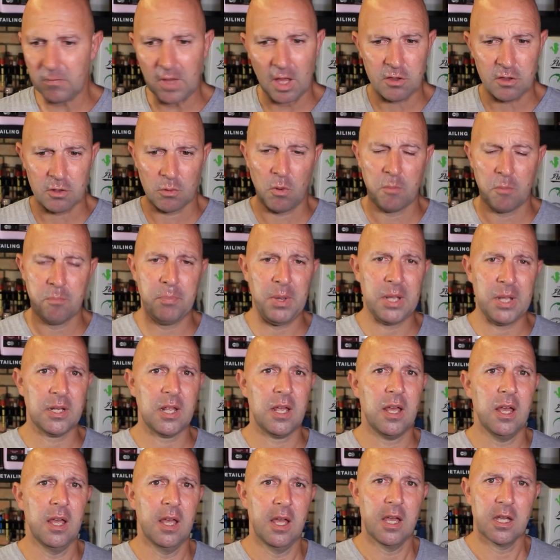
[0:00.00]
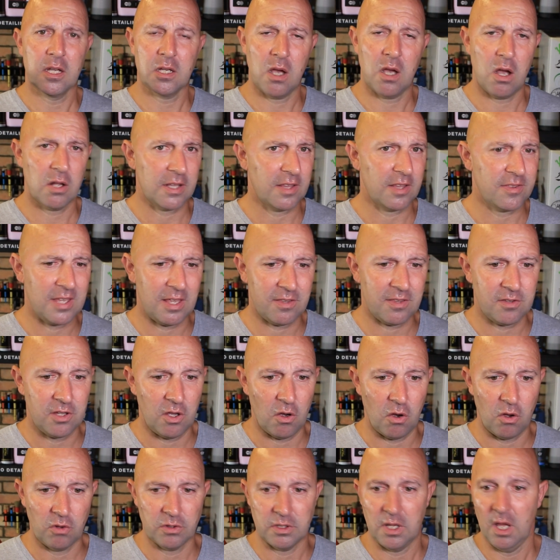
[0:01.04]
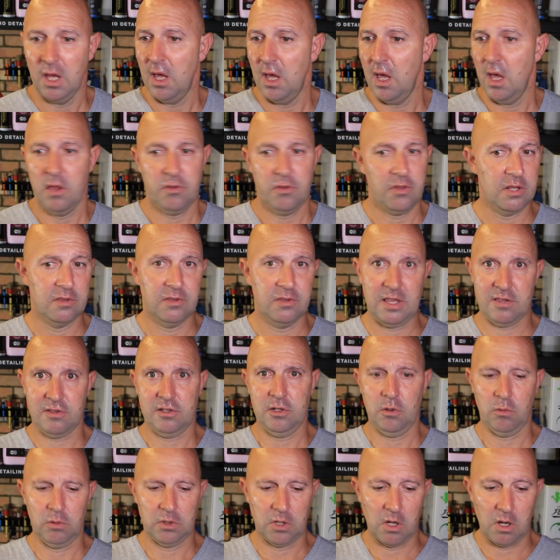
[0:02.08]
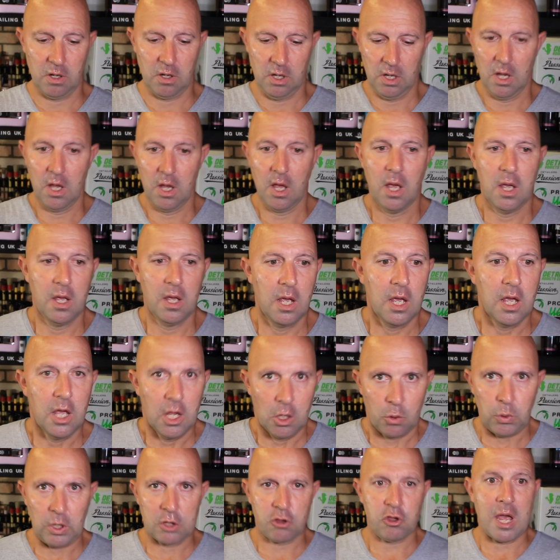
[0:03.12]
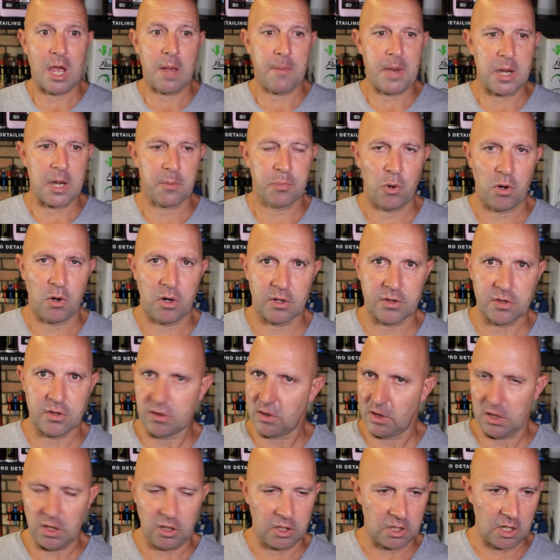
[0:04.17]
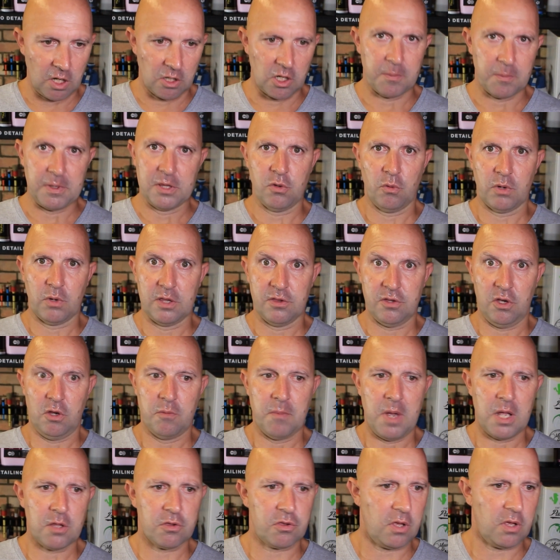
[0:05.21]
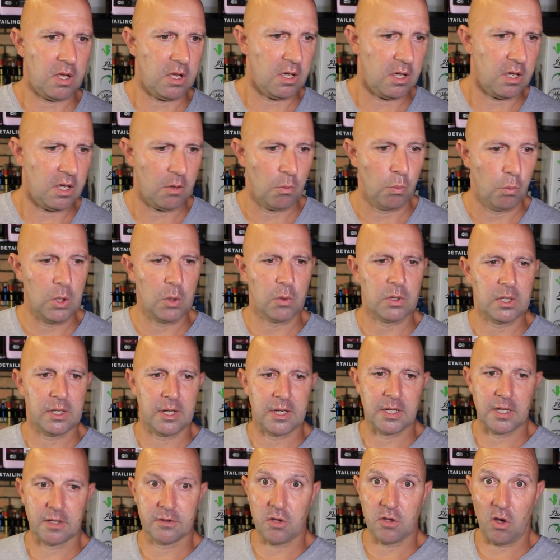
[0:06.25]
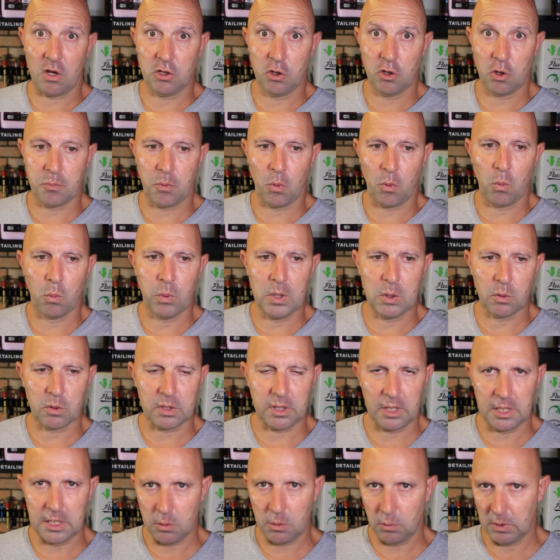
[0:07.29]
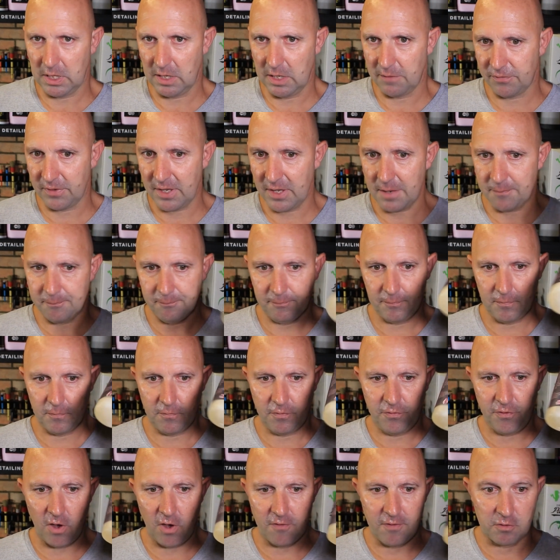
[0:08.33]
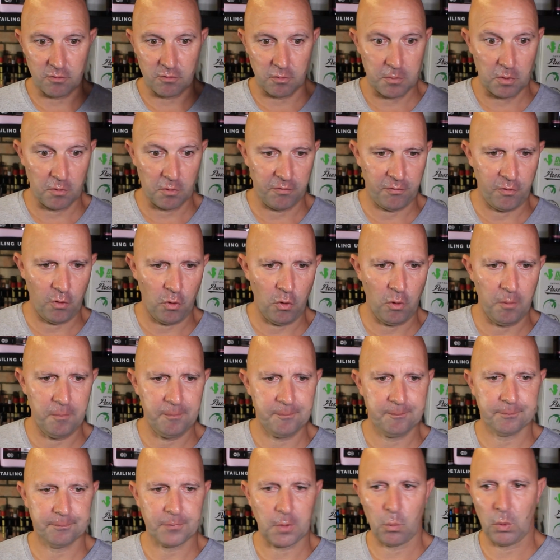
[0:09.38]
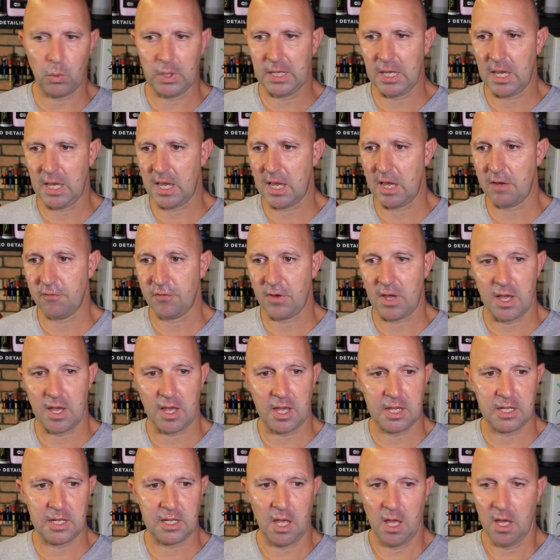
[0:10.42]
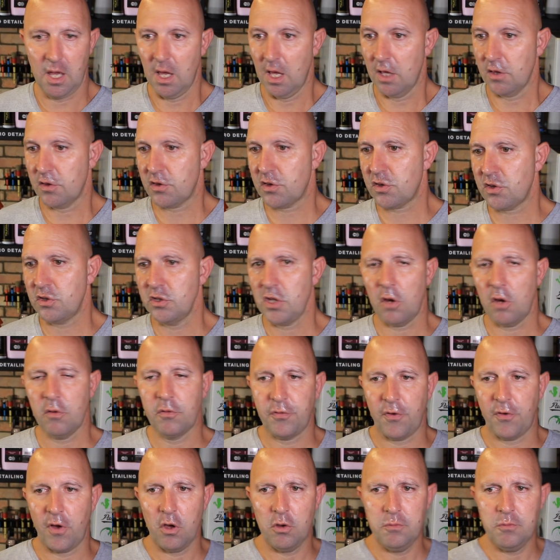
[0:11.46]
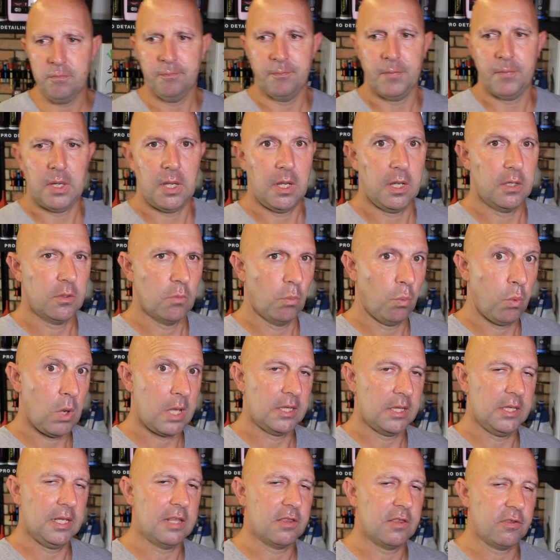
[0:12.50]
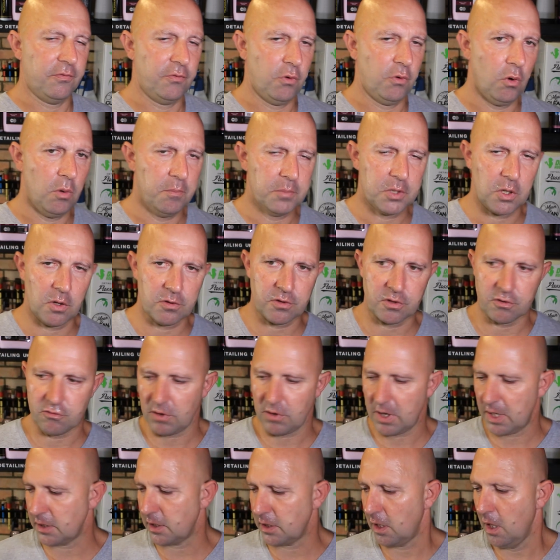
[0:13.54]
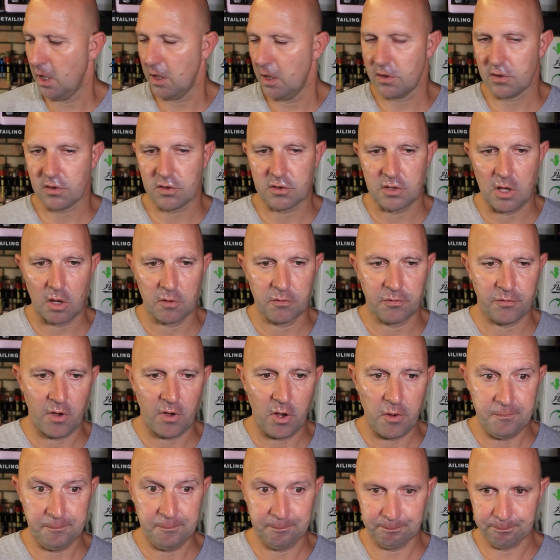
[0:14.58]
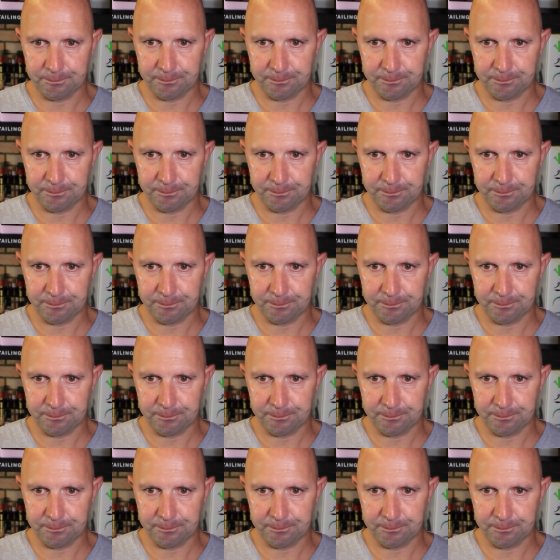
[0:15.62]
So a better car to test it on than this little lot. Quick chat about the products, because I know you don't like me talking too much. Wheel cleaner, dilutable wheel cleaner, we have that, 500ml form. We have a snow foam in 1 litre form, concentrated snow foam.